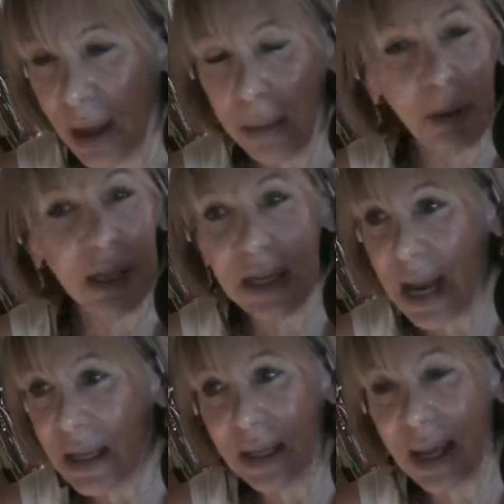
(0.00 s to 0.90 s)
But the
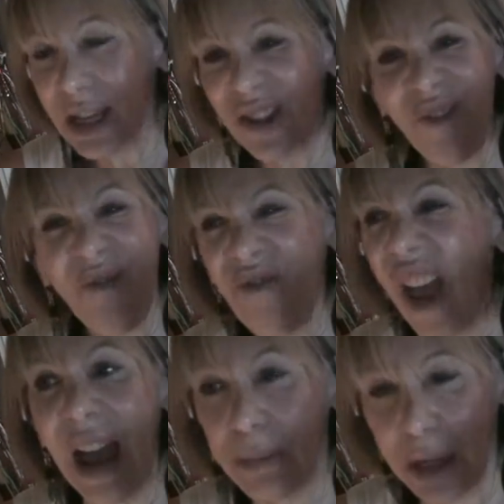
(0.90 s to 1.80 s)
dancing is
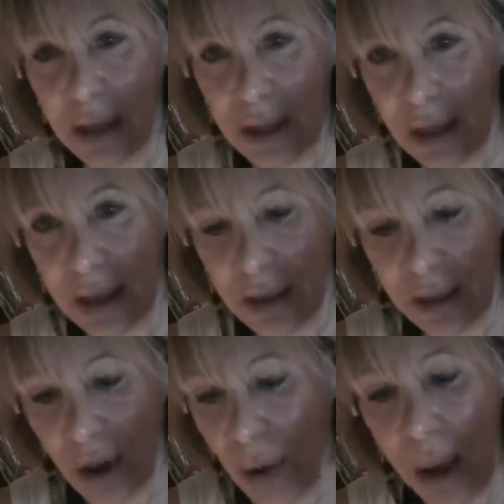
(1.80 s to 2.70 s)
fabulous in this.
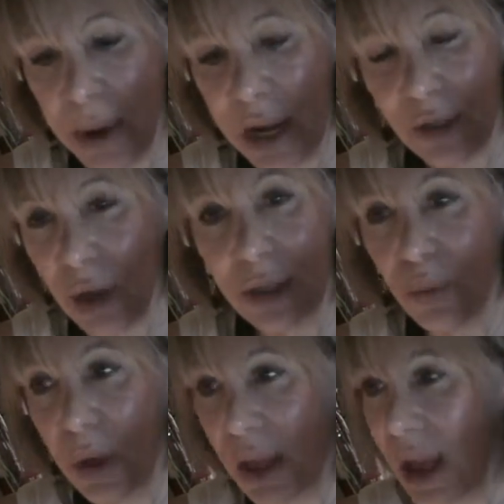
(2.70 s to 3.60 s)
So, I mean, it's
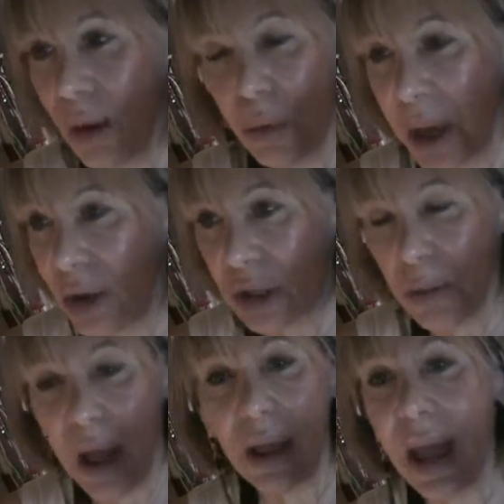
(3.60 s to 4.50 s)
really, it will make you
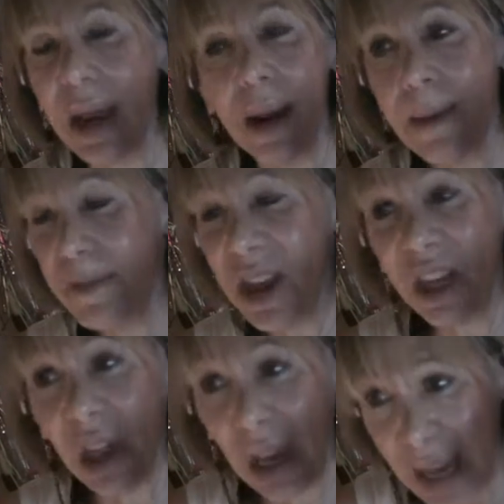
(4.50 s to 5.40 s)
smile. And the
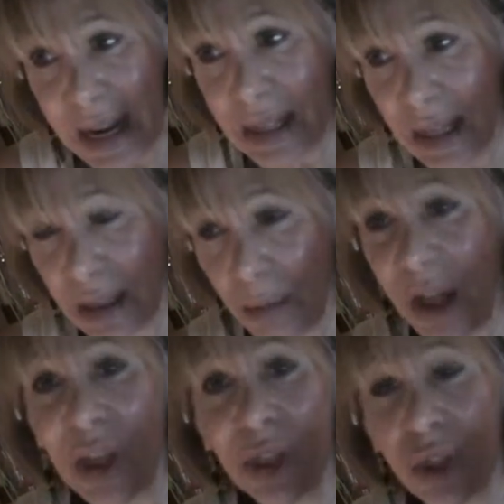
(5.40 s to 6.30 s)
athleticism
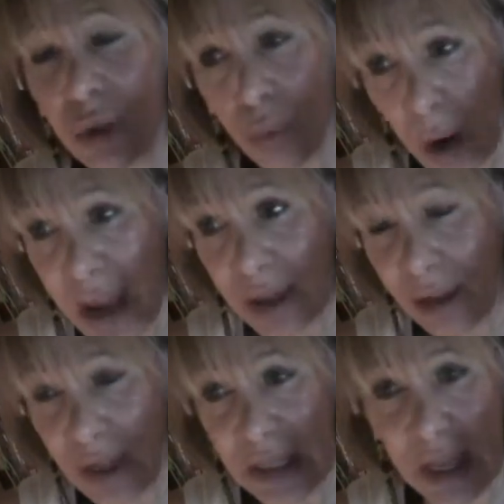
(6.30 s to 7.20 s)
and the strength
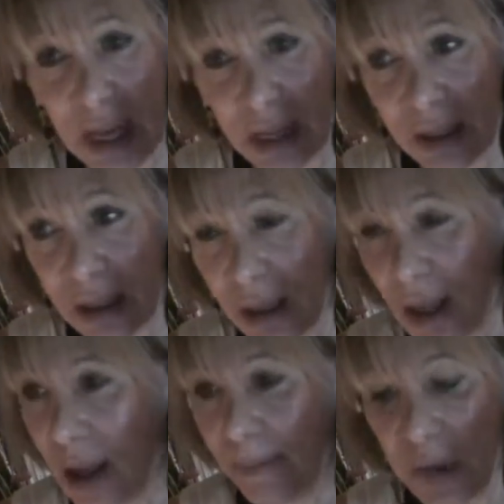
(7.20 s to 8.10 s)
of these kids.
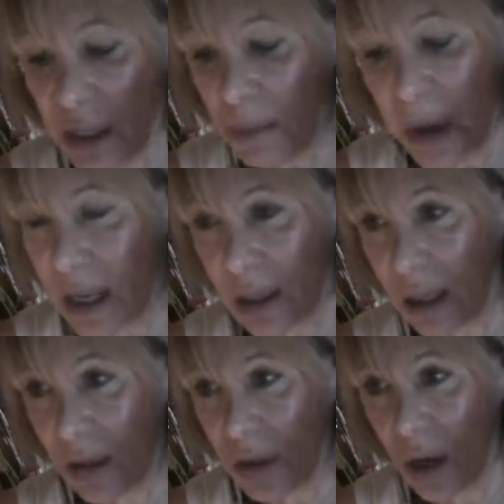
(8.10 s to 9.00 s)
is amazing.
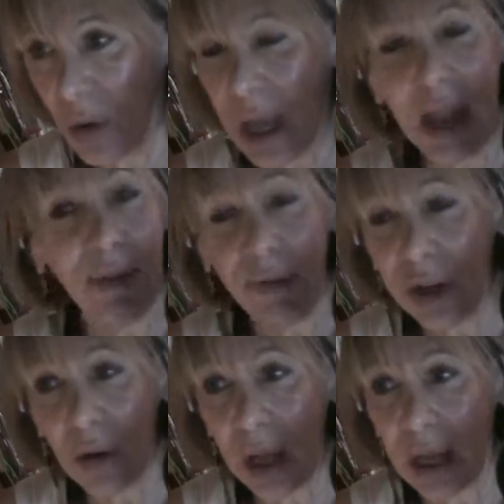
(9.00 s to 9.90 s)
So even if you
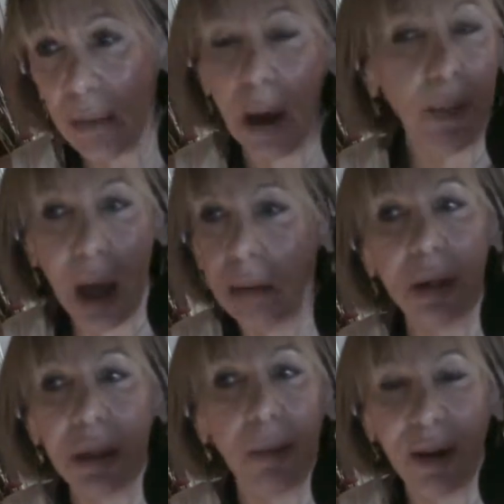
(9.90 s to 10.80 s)
don't like hip hop,
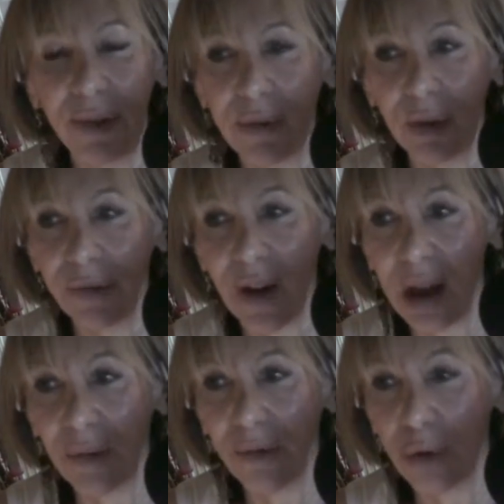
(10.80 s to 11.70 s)
it's not my favorite
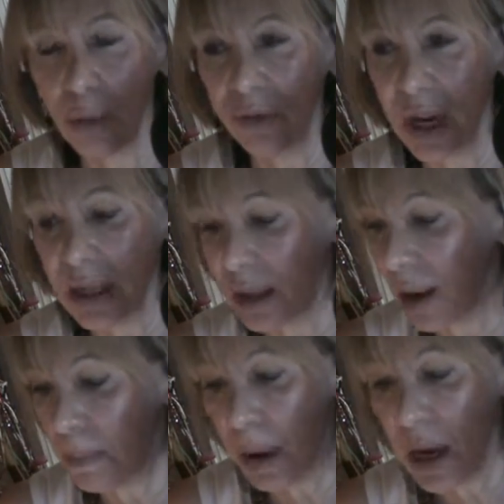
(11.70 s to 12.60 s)
form of dancing,
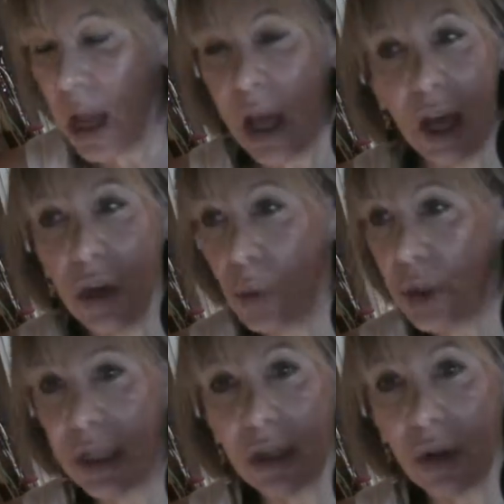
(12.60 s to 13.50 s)
but you will
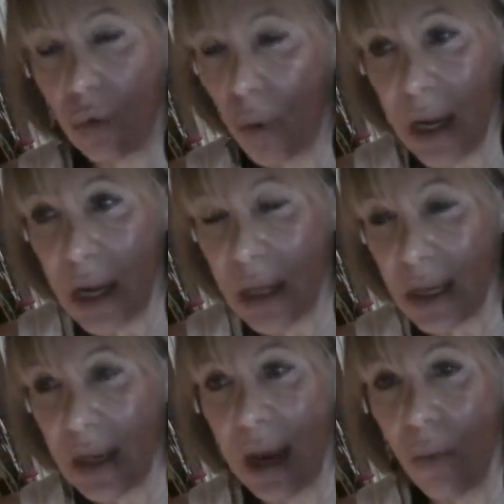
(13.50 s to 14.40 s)
just grin at
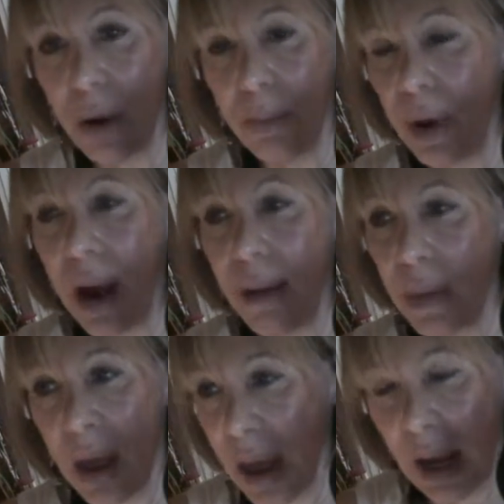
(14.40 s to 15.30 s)
this. And at one point, I'm
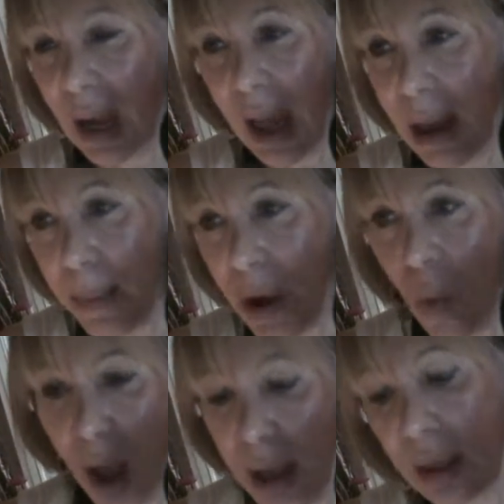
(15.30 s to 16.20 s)
clapping
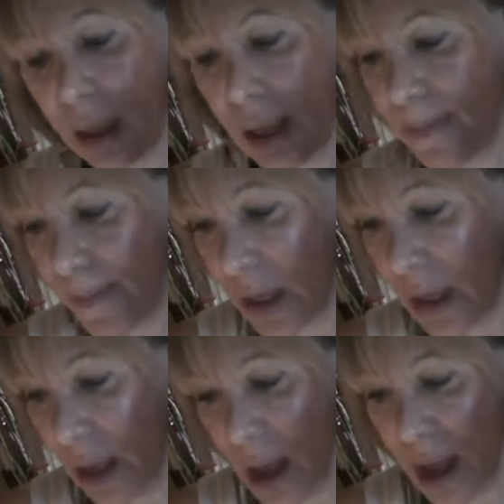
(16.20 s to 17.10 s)
wildly.
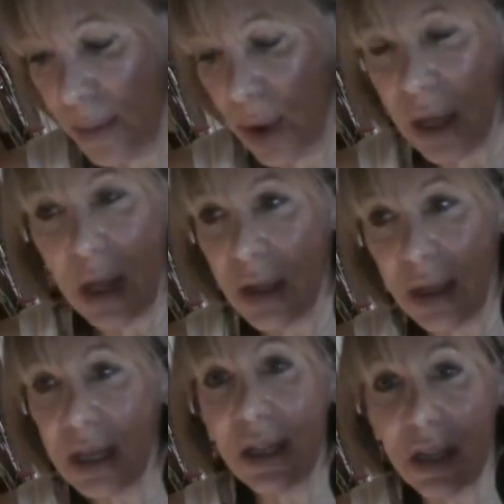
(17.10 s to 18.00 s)

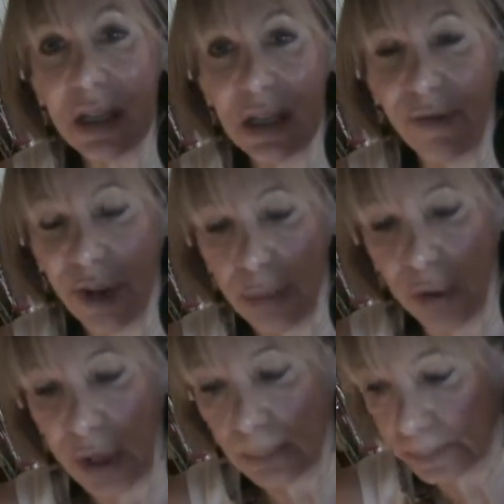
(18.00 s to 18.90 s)
This is a fun movie.